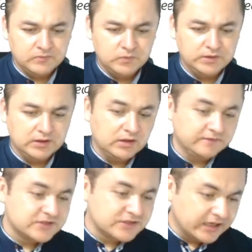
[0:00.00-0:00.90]
when all of
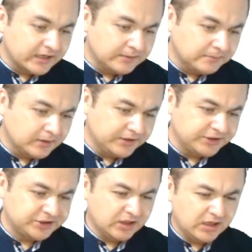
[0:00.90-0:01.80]
a sudden Bonnie
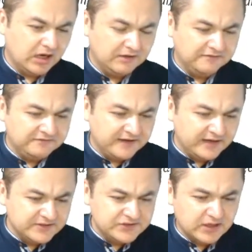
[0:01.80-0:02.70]
shut off
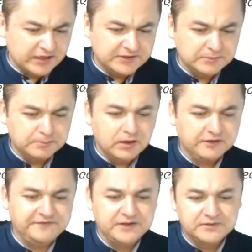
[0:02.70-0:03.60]
and started to
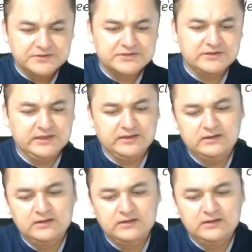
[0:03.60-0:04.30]
bark furiously.